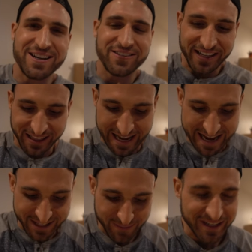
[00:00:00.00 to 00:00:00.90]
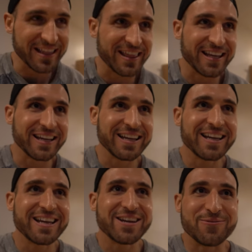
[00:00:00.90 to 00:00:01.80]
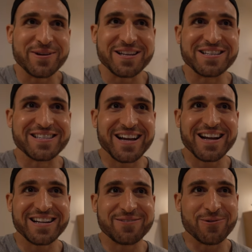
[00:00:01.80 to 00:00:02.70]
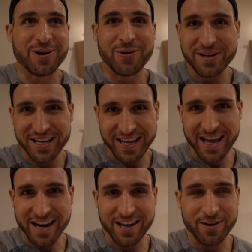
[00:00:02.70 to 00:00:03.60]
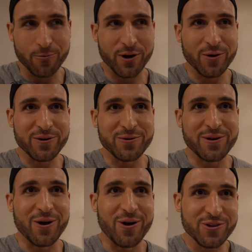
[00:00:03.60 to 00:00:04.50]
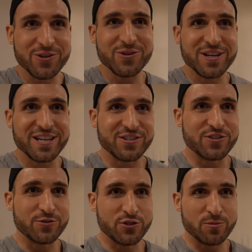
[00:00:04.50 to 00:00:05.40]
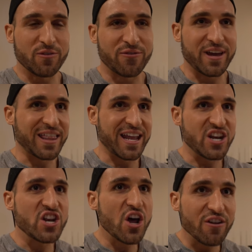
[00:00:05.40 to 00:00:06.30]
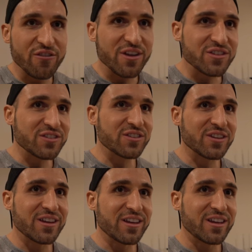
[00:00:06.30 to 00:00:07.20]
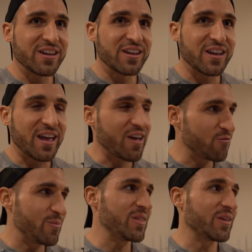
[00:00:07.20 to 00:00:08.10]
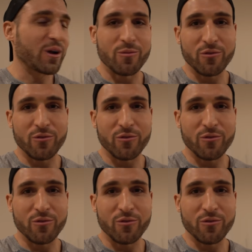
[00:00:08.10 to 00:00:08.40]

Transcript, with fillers: kind of like a last minute thing. We decided we're going to Canada. We're going to an all-you-can-eat sushi buffet that none of us have been there